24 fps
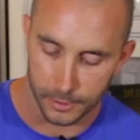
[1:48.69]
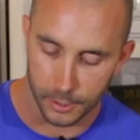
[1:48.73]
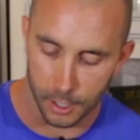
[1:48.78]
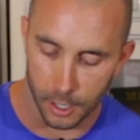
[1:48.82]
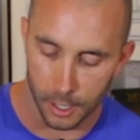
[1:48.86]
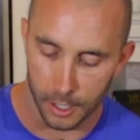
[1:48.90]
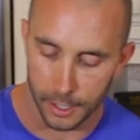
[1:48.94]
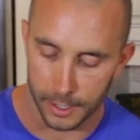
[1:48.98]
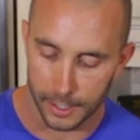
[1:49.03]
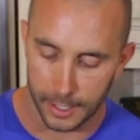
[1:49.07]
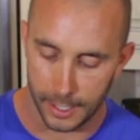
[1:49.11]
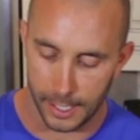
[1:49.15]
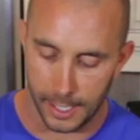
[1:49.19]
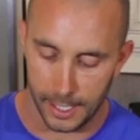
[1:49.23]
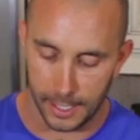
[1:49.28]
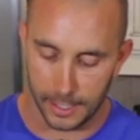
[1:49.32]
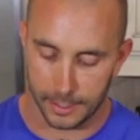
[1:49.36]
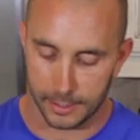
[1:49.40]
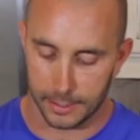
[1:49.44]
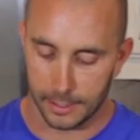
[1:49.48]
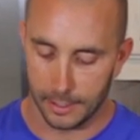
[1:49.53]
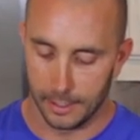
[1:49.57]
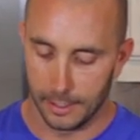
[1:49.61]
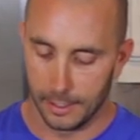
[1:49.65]
Garlic
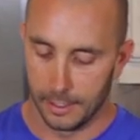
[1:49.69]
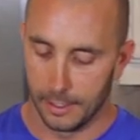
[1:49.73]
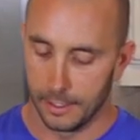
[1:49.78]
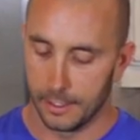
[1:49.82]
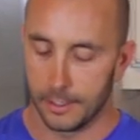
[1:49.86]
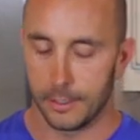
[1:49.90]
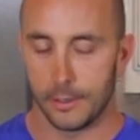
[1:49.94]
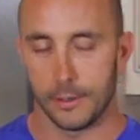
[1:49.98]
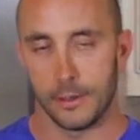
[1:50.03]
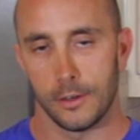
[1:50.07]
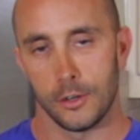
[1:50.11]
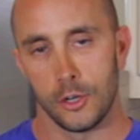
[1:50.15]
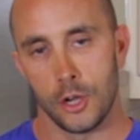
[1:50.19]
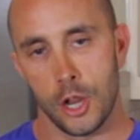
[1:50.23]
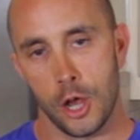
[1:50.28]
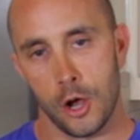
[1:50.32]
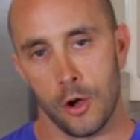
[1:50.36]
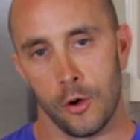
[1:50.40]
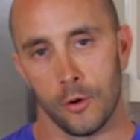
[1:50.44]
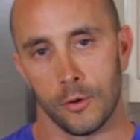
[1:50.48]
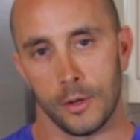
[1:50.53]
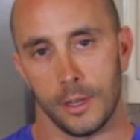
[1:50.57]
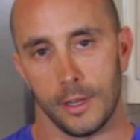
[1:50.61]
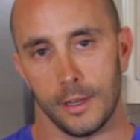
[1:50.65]
is
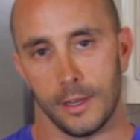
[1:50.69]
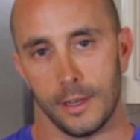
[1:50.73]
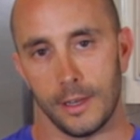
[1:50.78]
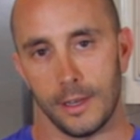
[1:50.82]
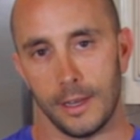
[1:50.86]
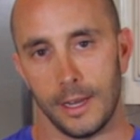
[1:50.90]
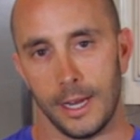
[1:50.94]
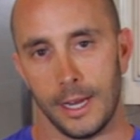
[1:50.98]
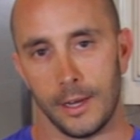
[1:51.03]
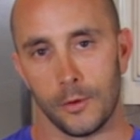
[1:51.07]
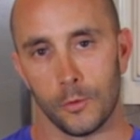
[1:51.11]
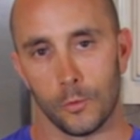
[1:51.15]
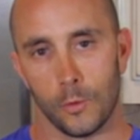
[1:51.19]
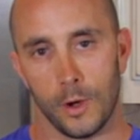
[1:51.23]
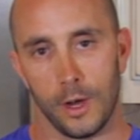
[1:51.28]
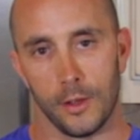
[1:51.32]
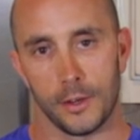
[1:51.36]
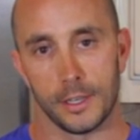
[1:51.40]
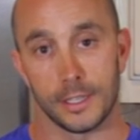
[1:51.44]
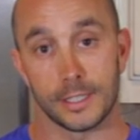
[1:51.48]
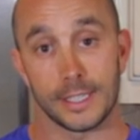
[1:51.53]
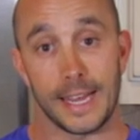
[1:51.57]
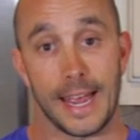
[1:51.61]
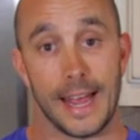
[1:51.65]
known in
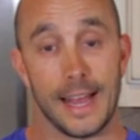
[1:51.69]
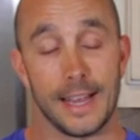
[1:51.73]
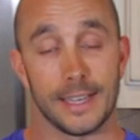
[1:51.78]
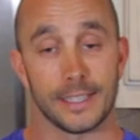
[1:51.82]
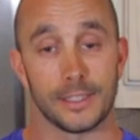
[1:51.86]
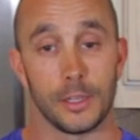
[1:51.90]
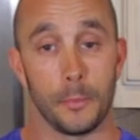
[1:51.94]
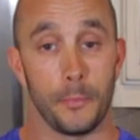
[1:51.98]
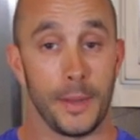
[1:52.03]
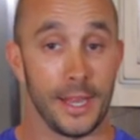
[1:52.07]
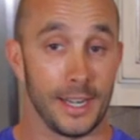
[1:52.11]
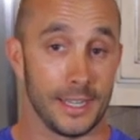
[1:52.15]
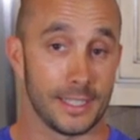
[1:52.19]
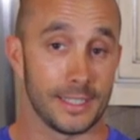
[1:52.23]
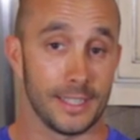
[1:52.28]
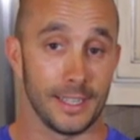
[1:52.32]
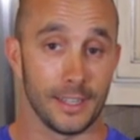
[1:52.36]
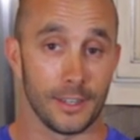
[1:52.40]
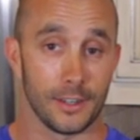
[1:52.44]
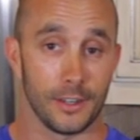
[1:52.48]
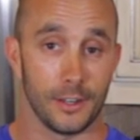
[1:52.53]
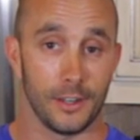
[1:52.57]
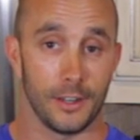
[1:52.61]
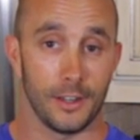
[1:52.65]
wellness as the
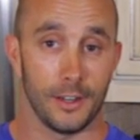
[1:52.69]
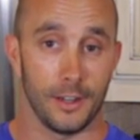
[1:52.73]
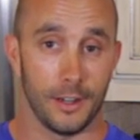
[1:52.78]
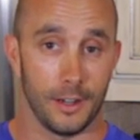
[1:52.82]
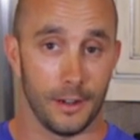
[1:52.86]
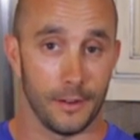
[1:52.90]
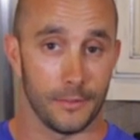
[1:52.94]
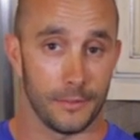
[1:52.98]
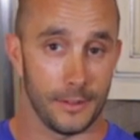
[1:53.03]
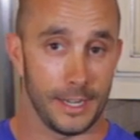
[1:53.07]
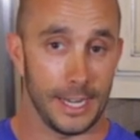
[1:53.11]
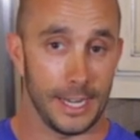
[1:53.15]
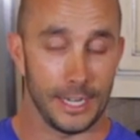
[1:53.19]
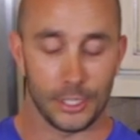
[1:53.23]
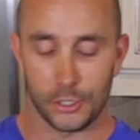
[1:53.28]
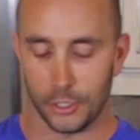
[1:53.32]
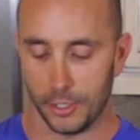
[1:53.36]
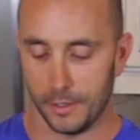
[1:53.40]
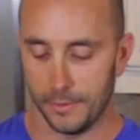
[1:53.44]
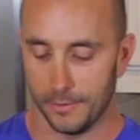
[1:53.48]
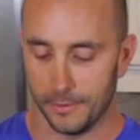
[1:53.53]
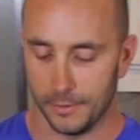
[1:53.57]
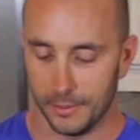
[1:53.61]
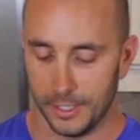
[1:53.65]
penicillin of
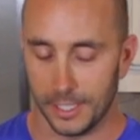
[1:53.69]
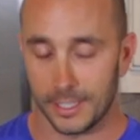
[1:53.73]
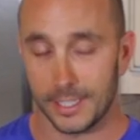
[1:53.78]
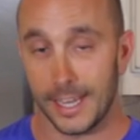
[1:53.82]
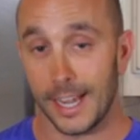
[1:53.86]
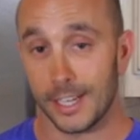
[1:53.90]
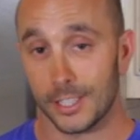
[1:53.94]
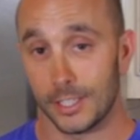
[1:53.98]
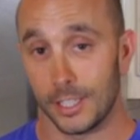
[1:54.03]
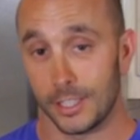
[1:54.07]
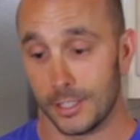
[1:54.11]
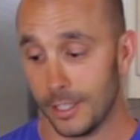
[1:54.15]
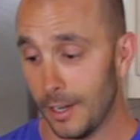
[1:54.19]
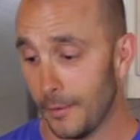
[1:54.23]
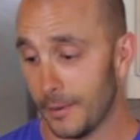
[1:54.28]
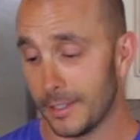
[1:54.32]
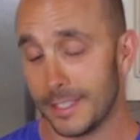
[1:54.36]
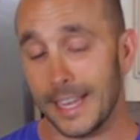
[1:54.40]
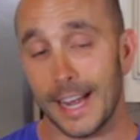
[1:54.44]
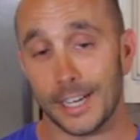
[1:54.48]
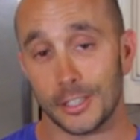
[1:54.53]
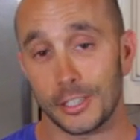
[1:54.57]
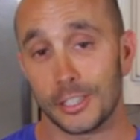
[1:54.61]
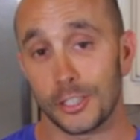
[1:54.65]
nature. This stuff
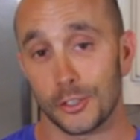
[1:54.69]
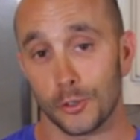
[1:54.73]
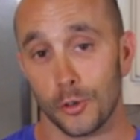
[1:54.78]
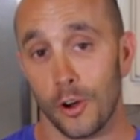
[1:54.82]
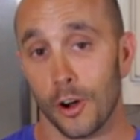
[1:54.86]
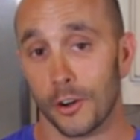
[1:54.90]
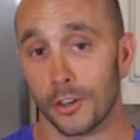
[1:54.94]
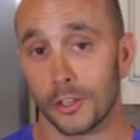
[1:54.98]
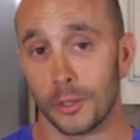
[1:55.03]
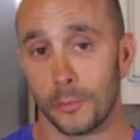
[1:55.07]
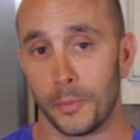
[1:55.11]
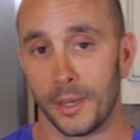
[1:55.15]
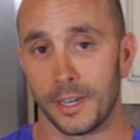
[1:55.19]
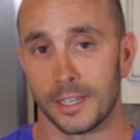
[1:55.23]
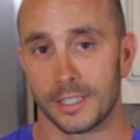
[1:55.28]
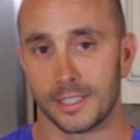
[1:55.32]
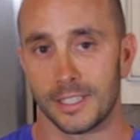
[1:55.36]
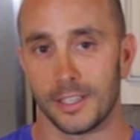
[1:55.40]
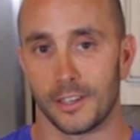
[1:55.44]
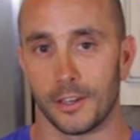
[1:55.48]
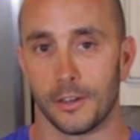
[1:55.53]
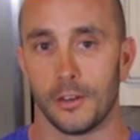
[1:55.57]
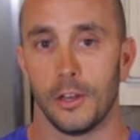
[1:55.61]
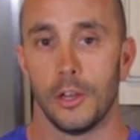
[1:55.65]
is actually stronger than
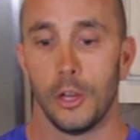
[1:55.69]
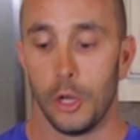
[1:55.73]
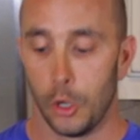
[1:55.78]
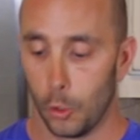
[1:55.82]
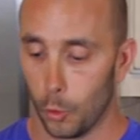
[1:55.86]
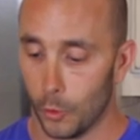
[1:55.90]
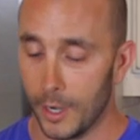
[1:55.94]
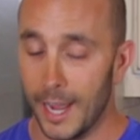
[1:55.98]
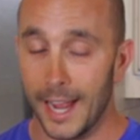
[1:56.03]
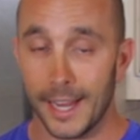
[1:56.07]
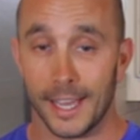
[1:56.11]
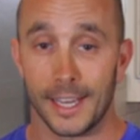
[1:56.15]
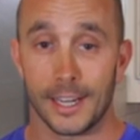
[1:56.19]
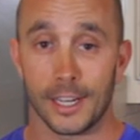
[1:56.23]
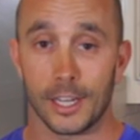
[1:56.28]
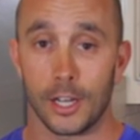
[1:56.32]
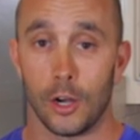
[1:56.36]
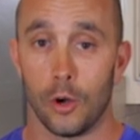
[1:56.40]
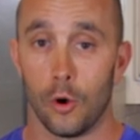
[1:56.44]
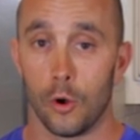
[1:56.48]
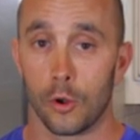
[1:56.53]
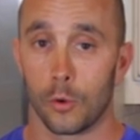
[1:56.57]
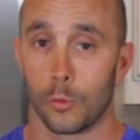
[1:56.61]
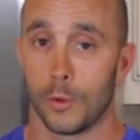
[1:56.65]
penicillin. When I get a
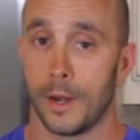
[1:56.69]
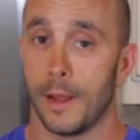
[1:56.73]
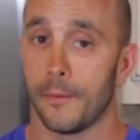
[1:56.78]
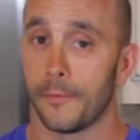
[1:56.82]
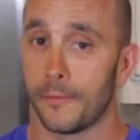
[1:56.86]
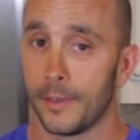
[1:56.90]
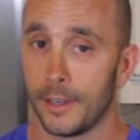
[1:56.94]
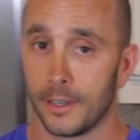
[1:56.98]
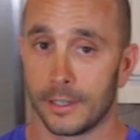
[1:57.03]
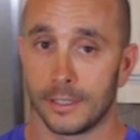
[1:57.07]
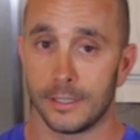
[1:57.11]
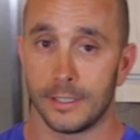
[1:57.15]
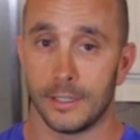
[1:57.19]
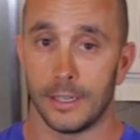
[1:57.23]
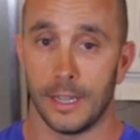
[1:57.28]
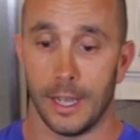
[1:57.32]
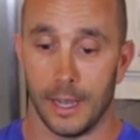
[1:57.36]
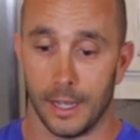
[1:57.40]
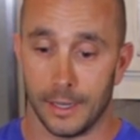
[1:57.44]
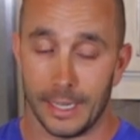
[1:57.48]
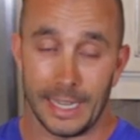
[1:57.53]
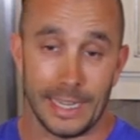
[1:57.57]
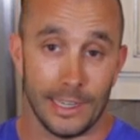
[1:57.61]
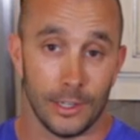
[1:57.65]
cold or when I'm feeling
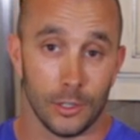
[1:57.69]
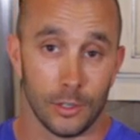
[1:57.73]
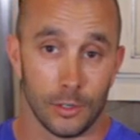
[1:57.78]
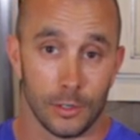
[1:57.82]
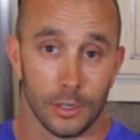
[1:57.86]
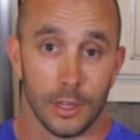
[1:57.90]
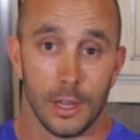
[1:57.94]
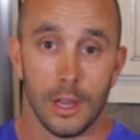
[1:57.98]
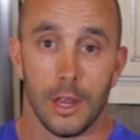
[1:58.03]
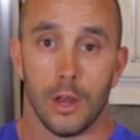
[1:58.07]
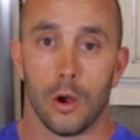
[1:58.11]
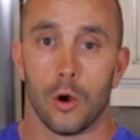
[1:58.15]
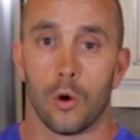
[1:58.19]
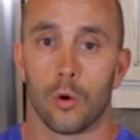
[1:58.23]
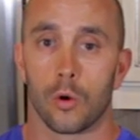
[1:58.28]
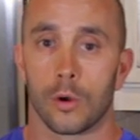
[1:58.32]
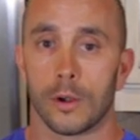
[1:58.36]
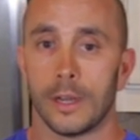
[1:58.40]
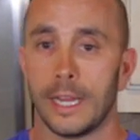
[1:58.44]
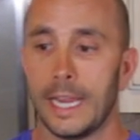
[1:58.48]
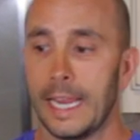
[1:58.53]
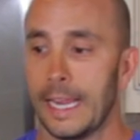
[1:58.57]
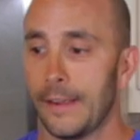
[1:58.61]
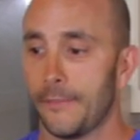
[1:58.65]
ill,
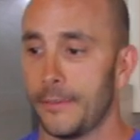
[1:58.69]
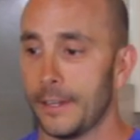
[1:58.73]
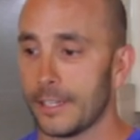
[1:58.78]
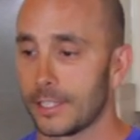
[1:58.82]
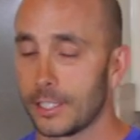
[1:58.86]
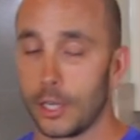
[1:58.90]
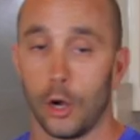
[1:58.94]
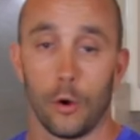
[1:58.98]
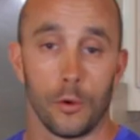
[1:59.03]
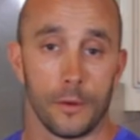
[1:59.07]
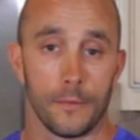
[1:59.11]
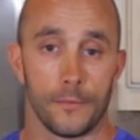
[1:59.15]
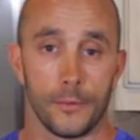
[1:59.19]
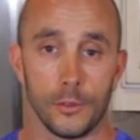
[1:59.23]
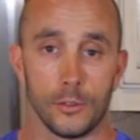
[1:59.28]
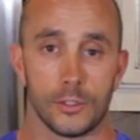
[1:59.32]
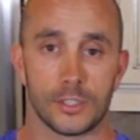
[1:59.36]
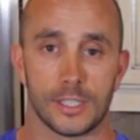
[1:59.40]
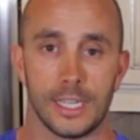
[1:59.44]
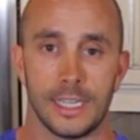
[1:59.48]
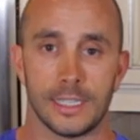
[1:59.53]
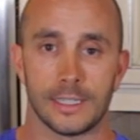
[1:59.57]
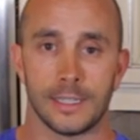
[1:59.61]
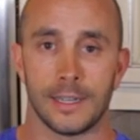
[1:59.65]
or if it's cold and flu
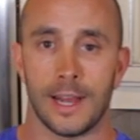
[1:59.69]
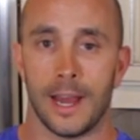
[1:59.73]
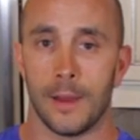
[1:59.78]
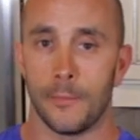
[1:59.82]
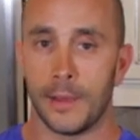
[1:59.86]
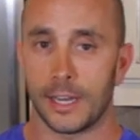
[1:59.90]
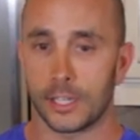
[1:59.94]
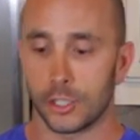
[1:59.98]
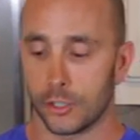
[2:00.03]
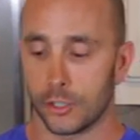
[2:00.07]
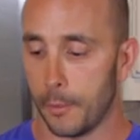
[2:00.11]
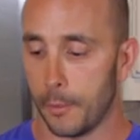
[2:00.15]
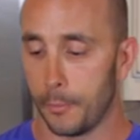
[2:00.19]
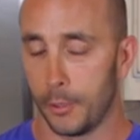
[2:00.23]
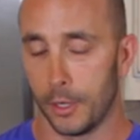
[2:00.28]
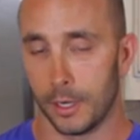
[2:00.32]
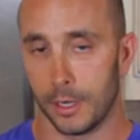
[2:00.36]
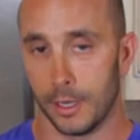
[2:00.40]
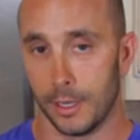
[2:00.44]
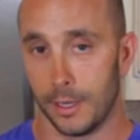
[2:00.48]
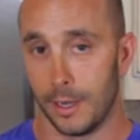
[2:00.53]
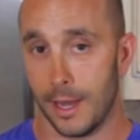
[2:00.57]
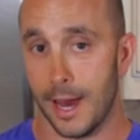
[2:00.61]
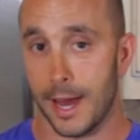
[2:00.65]
season, I make put
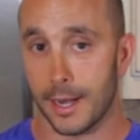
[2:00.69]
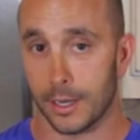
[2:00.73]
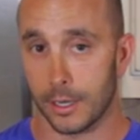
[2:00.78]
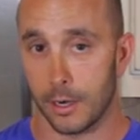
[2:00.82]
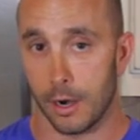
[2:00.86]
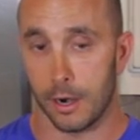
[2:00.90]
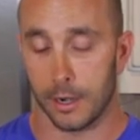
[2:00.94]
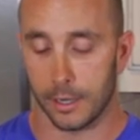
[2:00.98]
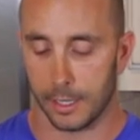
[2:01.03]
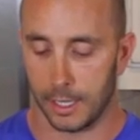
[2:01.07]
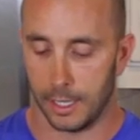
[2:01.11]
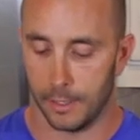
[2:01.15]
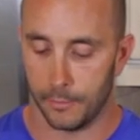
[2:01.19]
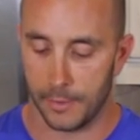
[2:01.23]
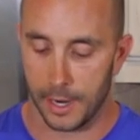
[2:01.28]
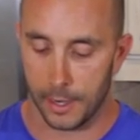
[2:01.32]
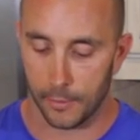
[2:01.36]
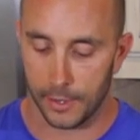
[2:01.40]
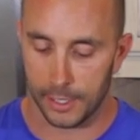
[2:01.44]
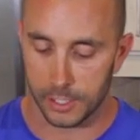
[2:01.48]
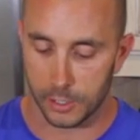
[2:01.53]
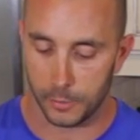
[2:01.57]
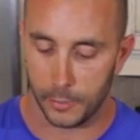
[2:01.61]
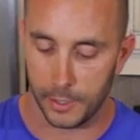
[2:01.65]
a lot of garlic in my
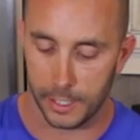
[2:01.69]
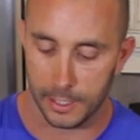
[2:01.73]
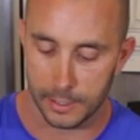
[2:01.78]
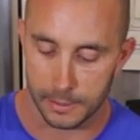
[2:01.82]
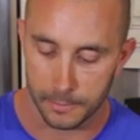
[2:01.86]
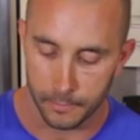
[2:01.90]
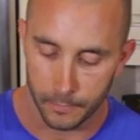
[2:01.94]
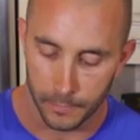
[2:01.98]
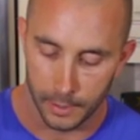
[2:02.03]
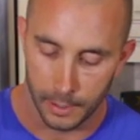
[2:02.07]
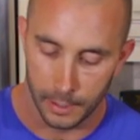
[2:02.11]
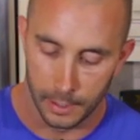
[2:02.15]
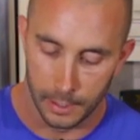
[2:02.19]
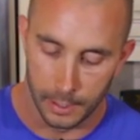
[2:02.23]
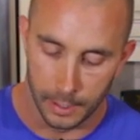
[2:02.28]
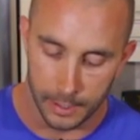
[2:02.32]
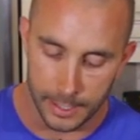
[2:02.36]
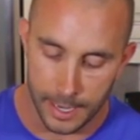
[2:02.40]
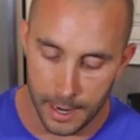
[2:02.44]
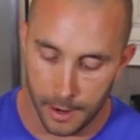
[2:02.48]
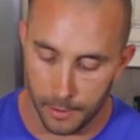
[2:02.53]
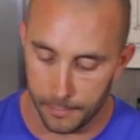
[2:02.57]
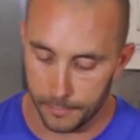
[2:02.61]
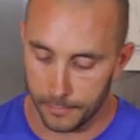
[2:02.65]
recipes.
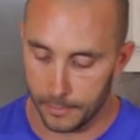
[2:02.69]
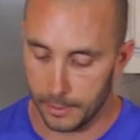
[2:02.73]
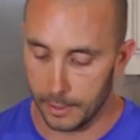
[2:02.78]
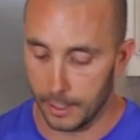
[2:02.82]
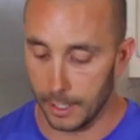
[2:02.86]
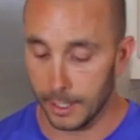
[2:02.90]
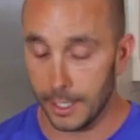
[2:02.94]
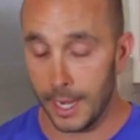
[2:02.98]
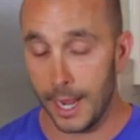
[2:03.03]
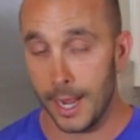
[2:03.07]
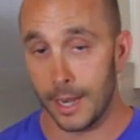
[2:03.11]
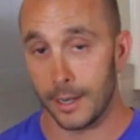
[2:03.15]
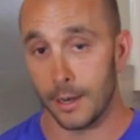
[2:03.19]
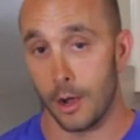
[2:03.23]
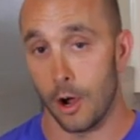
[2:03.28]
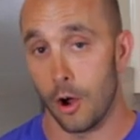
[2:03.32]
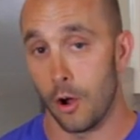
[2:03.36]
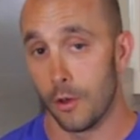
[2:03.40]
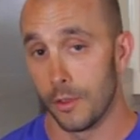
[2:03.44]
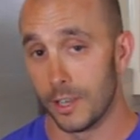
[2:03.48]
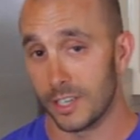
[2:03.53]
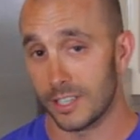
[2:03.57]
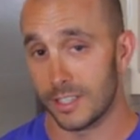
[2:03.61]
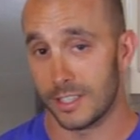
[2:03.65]
Now, again, all this